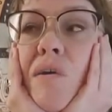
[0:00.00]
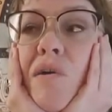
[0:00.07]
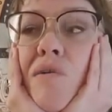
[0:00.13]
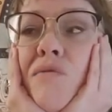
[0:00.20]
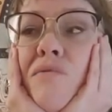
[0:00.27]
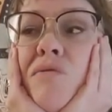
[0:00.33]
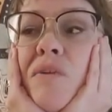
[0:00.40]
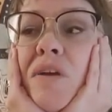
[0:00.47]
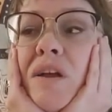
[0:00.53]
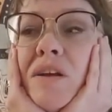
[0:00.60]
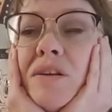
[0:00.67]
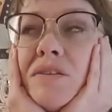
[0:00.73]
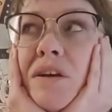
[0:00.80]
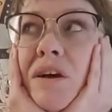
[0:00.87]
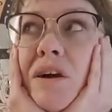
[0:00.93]

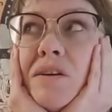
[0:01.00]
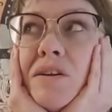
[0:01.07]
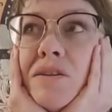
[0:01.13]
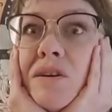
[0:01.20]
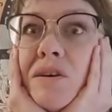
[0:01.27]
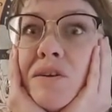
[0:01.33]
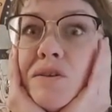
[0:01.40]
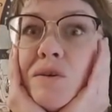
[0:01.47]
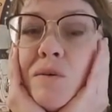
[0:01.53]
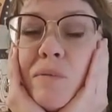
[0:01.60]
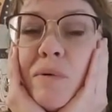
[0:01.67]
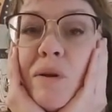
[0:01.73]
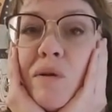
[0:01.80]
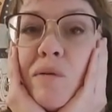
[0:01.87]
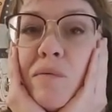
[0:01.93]
Venus conjunct
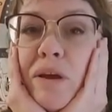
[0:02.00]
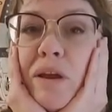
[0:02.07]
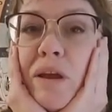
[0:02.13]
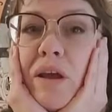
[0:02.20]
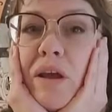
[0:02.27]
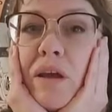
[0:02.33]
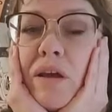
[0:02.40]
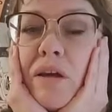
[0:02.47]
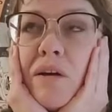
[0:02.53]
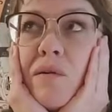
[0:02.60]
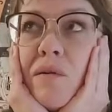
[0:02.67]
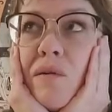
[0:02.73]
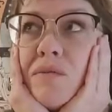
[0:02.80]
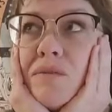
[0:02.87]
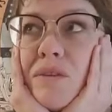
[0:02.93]
Jupiter reading.
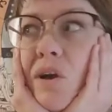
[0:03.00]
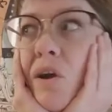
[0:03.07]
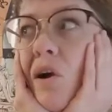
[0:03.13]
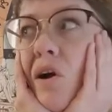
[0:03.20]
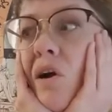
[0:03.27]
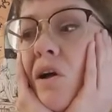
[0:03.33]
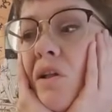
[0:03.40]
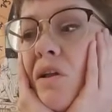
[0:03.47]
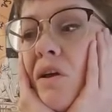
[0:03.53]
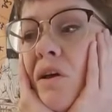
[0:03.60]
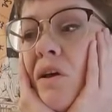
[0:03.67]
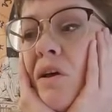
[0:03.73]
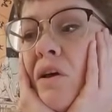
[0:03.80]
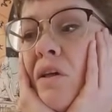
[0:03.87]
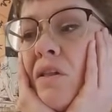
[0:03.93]
What was it called?
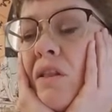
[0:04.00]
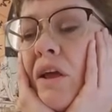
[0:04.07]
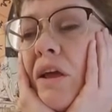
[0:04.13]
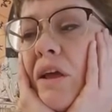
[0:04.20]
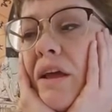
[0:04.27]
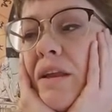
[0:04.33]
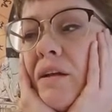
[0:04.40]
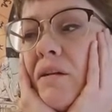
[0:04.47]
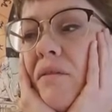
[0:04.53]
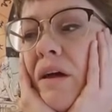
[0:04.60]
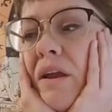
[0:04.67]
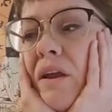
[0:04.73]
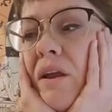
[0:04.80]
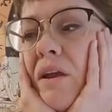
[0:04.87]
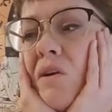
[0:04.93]
Like getting
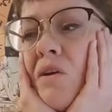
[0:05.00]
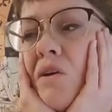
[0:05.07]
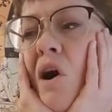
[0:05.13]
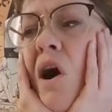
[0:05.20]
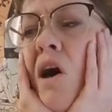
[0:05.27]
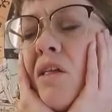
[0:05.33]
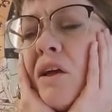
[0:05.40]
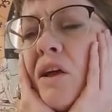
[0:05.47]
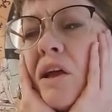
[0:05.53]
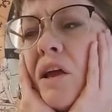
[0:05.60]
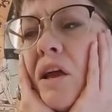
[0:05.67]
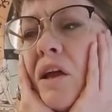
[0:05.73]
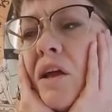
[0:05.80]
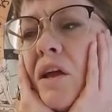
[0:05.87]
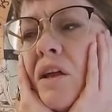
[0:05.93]
ready or calling
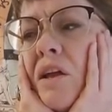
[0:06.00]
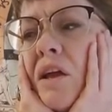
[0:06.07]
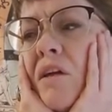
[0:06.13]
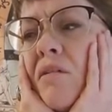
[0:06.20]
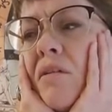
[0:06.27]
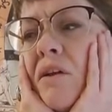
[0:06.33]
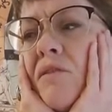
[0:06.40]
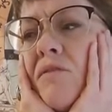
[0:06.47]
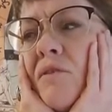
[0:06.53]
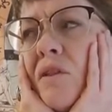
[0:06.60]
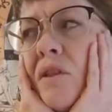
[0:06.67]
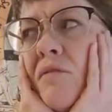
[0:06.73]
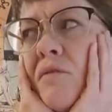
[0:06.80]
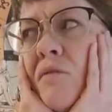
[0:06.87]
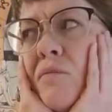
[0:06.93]
in, get ready for
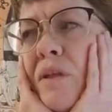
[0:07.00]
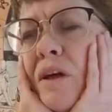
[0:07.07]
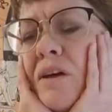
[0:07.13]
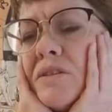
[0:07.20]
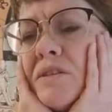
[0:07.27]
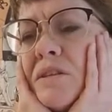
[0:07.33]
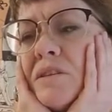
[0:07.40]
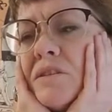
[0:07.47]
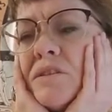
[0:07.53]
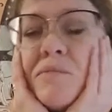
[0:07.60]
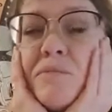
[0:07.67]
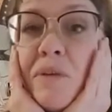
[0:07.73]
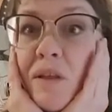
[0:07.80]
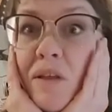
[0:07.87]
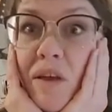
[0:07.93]
love and blessings,
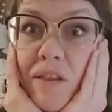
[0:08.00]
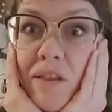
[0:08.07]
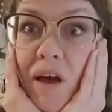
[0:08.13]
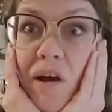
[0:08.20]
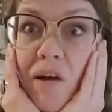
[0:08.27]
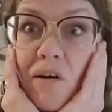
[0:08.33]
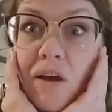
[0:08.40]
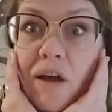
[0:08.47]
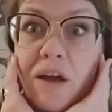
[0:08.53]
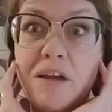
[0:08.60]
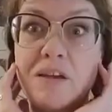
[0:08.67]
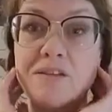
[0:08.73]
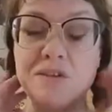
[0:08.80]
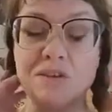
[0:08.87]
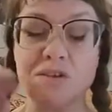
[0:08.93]
something like that. Okay.
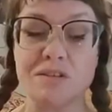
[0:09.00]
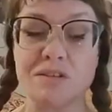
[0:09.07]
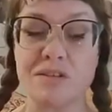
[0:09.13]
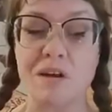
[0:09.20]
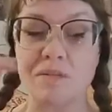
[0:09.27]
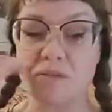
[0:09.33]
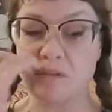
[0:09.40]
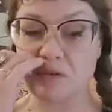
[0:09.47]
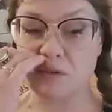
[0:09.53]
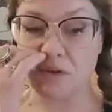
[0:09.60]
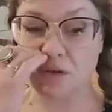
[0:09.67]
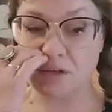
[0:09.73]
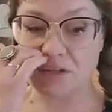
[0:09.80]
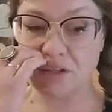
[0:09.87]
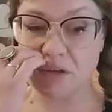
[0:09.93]
It's good stuff. It's really
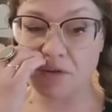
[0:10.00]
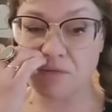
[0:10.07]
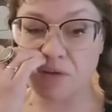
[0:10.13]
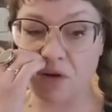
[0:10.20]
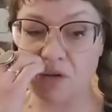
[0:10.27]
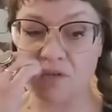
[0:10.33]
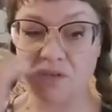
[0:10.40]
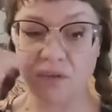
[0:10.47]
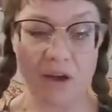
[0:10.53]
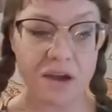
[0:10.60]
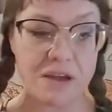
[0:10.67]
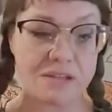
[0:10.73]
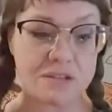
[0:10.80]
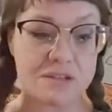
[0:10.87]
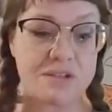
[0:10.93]
good stuff for all of you
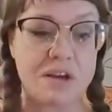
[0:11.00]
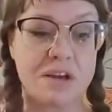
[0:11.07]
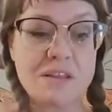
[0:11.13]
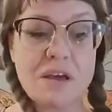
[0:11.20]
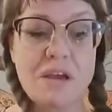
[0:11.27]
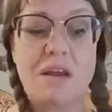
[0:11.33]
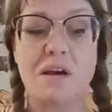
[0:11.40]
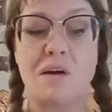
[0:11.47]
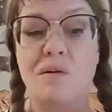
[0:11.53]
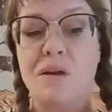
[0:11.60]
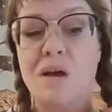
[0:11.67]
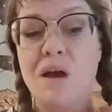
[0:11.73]
guys. So check that out.